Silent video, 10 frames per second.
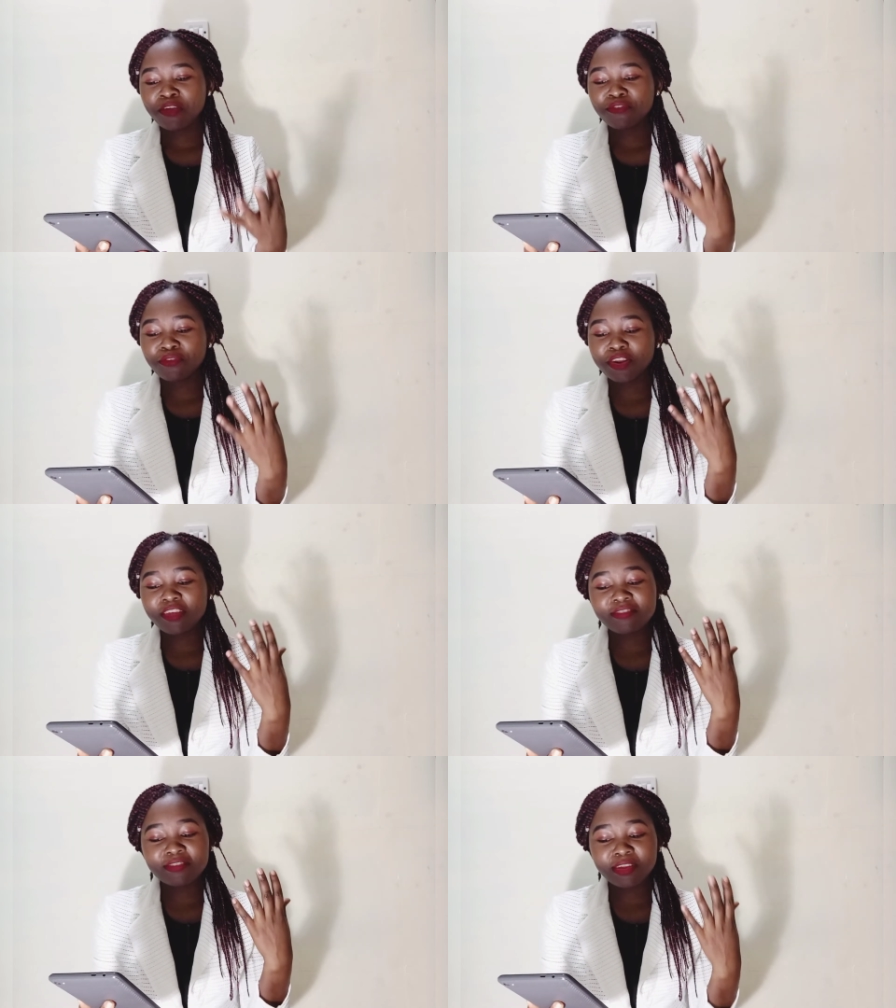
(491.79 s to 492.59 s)
So
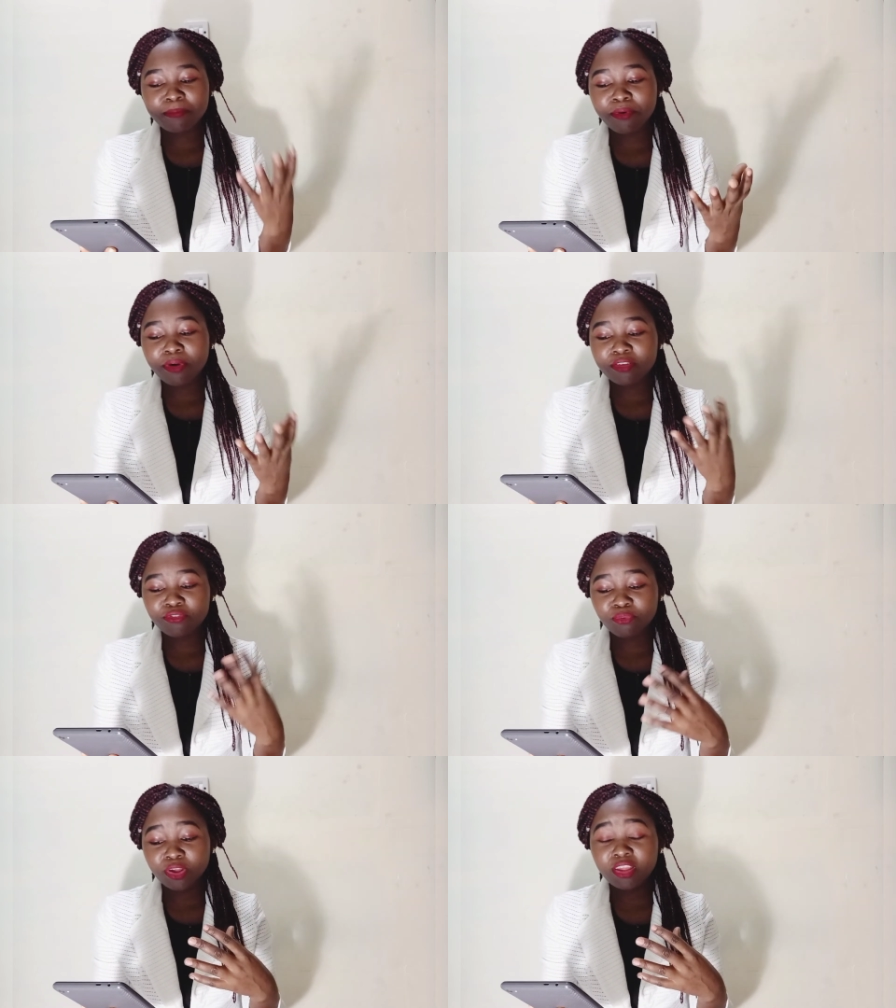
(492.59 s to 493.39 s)
this Deborah
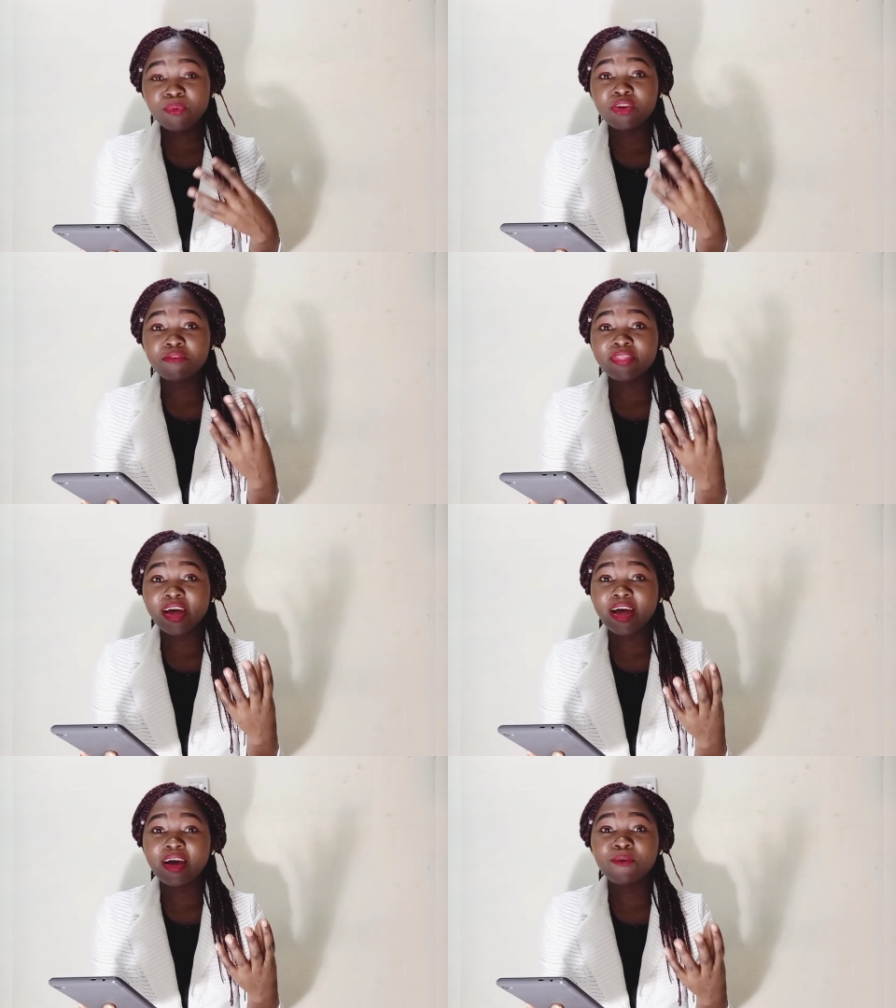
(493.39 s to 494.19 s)
Sweeney, one of
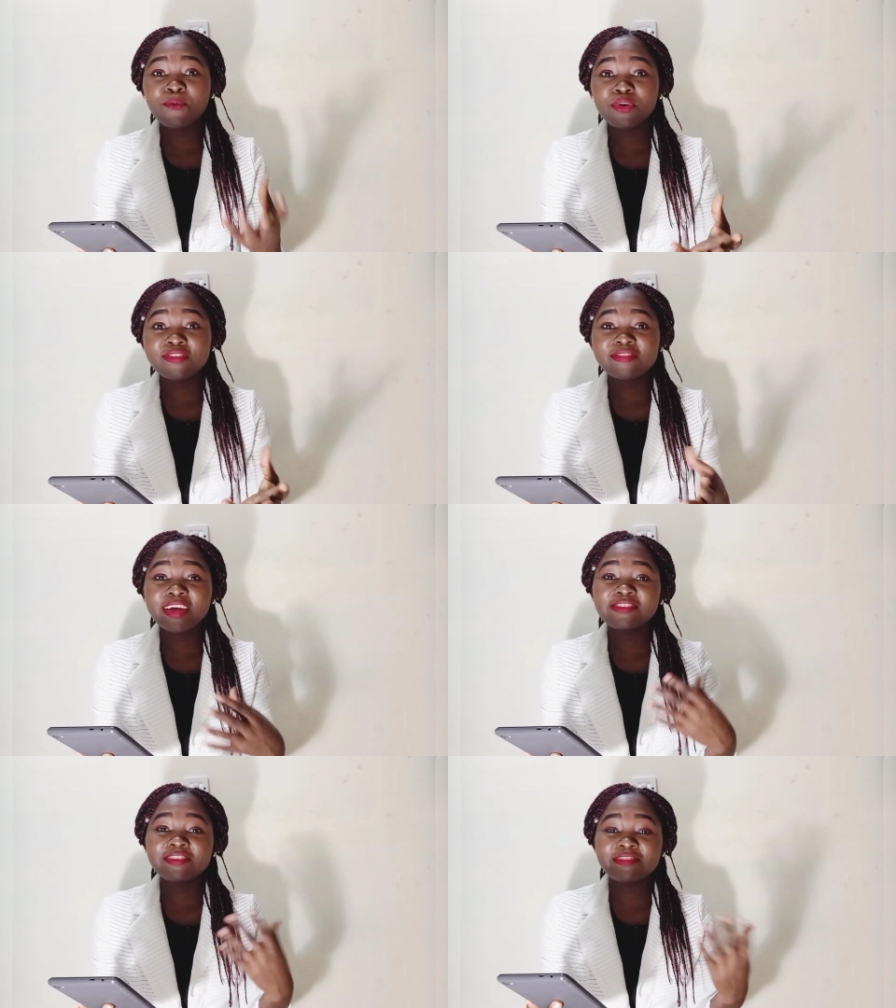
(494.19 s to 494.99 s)
the quotes
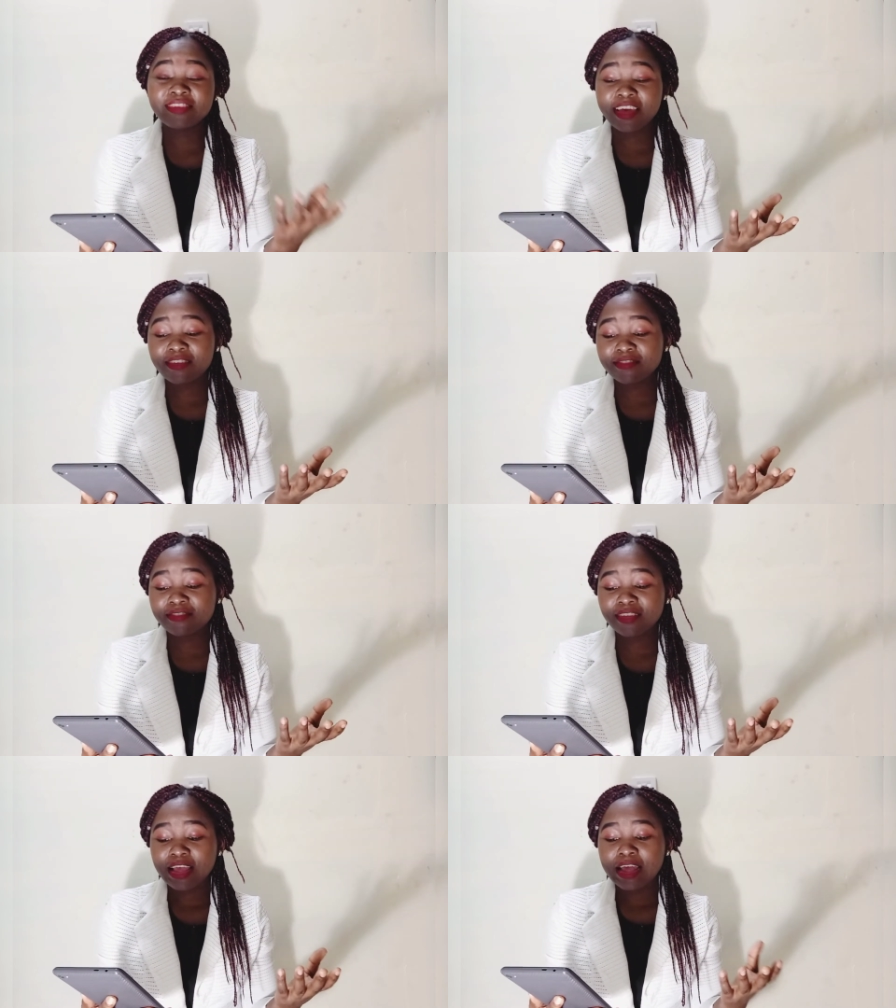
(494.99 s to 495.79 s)
that she says